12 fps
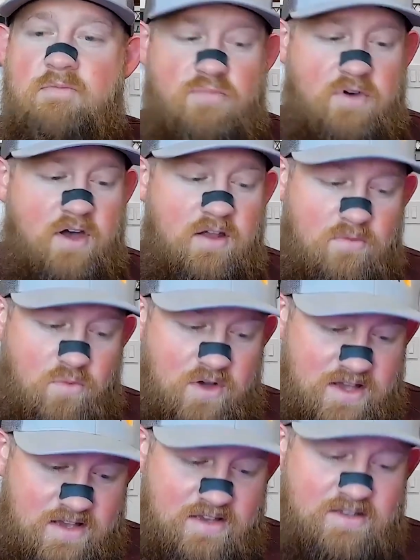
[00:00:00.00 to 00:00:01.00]
But
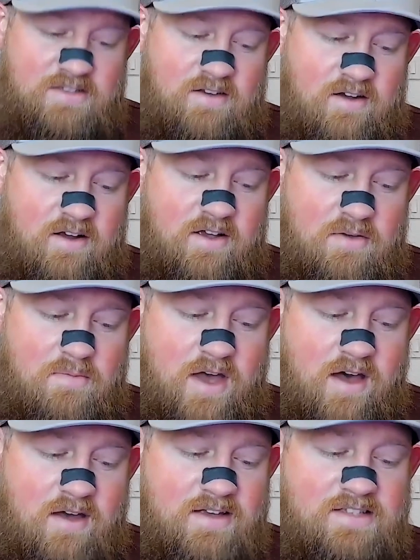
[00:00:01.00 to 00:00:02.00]
what he is talking
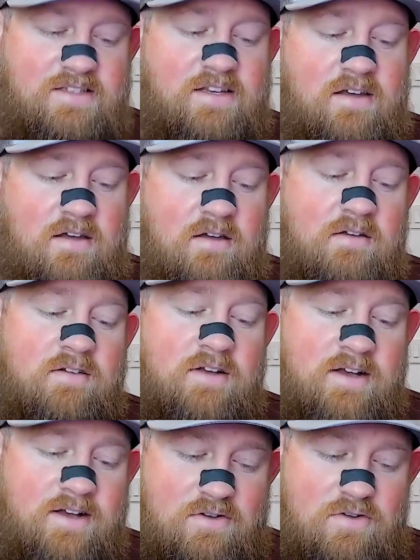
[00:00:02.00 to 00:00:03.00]
about is saying,
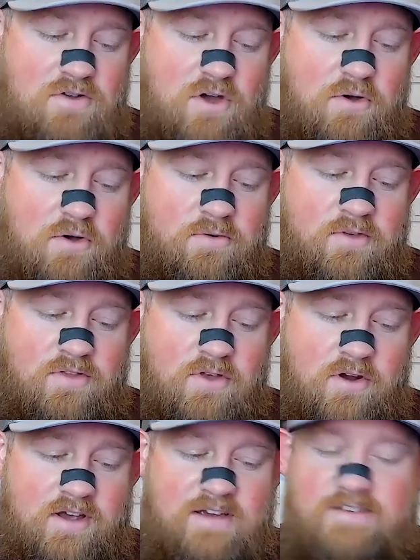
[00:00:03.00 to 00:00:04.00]
know that
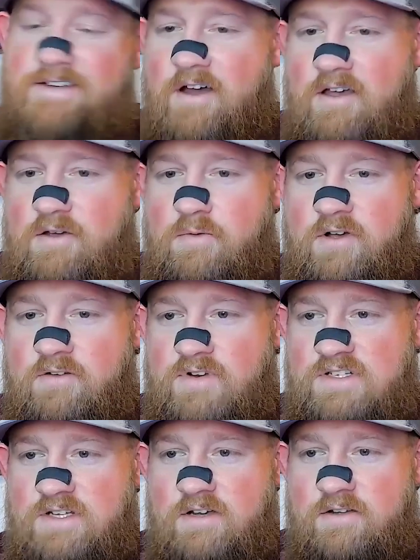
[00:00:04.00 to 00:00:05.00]
there is an IUL for
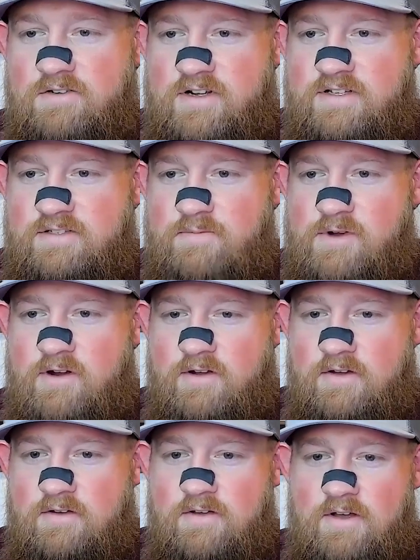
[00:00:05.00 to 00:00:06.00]
sale at
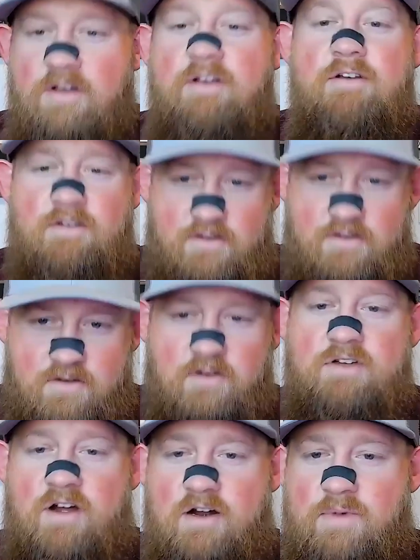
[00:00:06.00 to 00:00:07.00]
Transamerica. Go
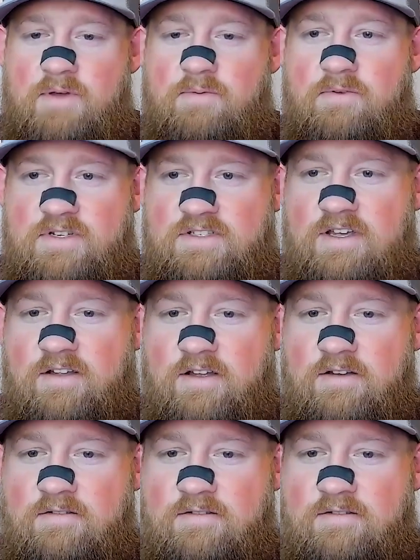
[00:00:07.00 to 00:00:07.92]
talk to people and sell it.